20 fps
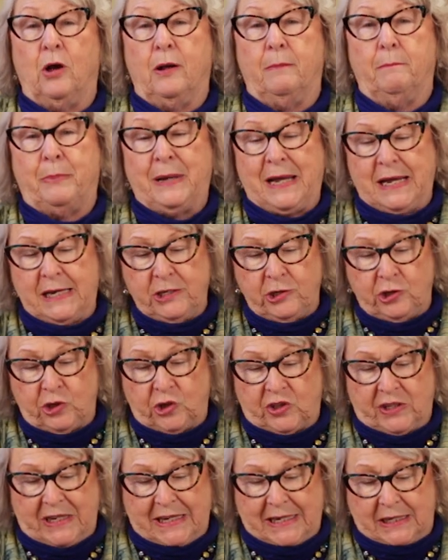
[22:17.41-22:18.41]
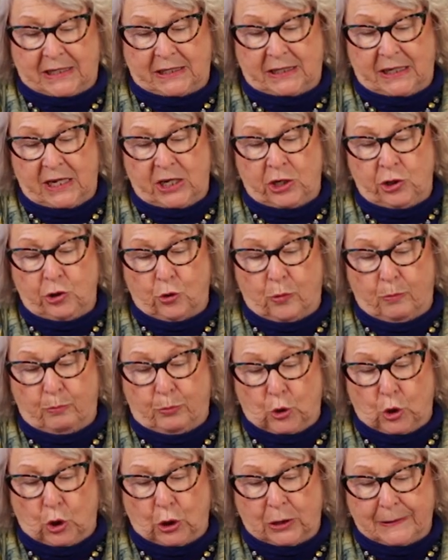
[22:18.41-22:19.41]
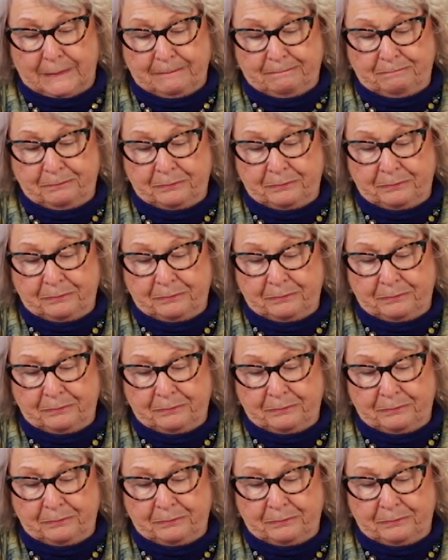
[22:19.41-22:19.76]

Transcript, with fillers: on page six in your book